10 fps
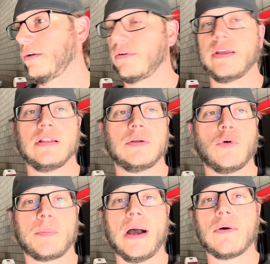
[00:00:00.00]
get a little more
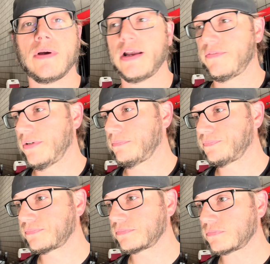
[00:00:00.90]
power out of it,
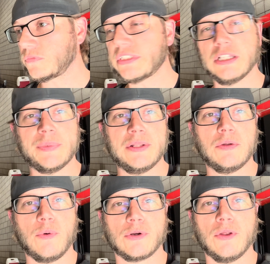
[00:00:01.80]
a little bit
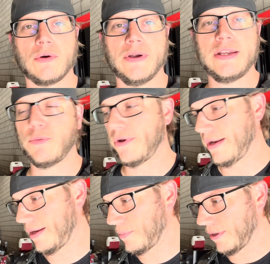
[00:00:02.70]
more lower end and
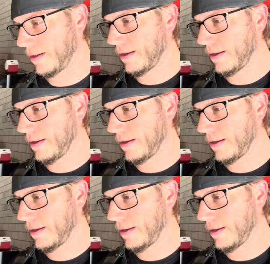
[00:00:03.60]
whatnot. But